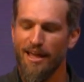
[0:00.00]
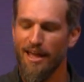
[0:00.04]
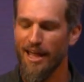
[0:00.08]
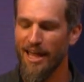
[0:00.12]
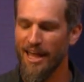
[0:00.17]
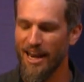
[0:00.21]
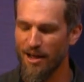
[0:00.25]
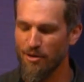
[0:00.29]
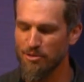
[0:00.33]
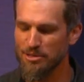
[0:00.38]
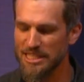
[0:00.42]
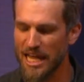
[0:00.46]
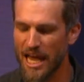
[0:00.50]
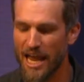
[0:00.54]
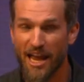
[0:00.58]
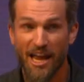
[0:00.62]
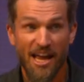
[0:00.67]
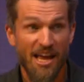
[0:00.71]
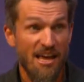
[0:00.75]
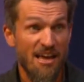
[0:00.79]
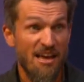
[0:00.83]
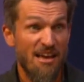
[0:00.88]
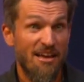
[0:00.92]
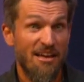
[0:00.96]
And I was like,
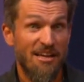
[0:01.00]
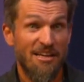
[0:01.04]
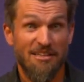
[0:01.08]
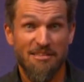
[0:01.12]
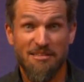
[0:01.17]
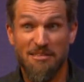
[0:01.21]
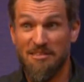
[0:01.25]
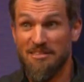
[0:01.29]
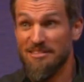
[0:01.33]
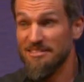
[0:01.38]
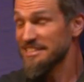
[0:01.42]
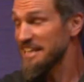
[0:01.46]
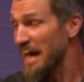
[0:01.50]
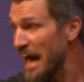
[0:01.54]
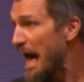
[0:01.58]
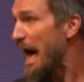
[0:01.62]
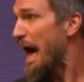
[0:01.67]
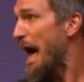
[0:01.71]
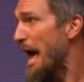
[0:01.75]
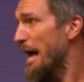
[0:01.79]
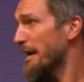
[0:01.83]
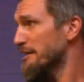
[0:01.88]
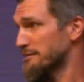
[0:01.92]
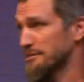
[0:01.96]

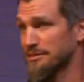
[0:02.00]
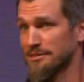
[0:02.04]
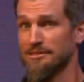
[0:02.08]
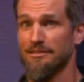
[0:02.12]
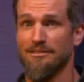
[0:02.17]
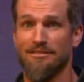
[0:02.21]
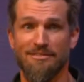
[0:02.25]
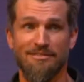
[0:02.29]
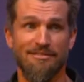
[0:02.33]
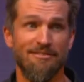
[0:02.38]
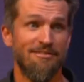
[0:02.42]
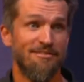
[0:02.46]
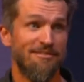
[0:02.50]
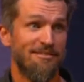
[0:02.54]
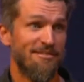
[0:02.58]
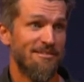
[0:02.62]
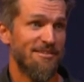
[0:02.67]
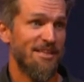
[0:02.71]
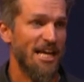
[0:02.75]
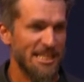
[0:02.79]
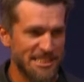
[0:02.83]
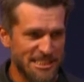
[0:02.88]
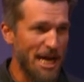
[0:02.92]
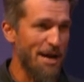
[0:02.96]
guys,
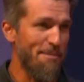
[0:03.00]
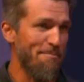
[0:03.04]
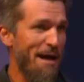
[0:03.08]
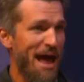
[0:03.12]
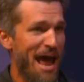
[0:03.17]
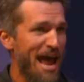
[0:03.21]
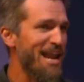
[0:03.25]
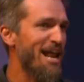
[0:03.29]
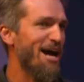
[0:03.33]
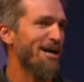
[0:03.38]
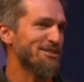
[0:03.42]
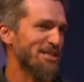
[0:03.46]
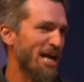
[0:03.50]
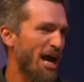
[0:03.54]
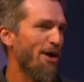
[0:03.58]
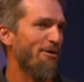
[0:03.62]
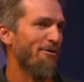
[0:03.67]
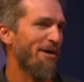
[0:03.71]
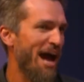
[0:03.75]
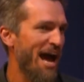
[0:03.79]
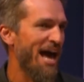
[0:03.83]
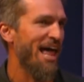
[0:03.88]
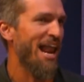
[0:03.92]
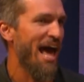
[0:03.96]
the tomatoes
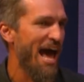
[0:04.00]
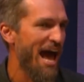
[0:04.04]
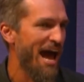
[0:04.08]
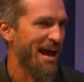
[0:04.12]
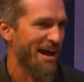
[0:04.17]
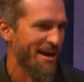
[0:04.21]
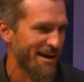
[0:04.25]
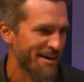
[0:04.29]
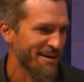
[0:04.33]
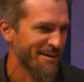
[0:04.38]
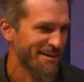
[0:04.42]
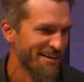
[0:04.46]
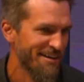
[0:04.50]
are ready.